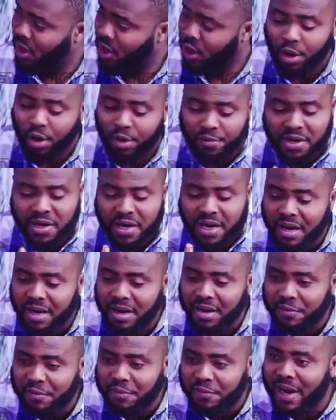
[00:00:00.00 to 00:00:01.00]
of
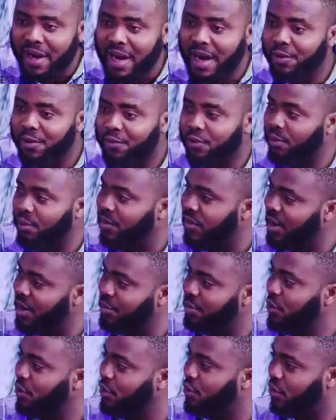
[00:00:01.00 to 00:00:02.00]
carrying files from
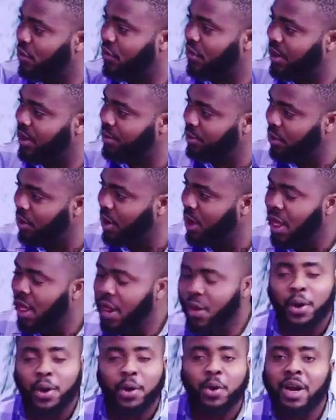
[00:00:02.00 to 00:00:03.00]
table to table
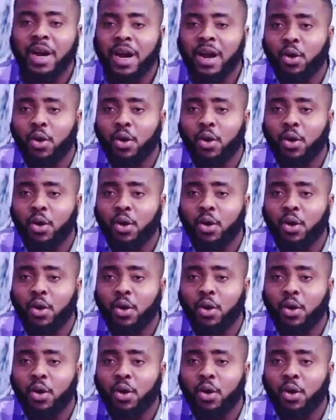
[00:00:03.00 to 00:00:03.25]
when other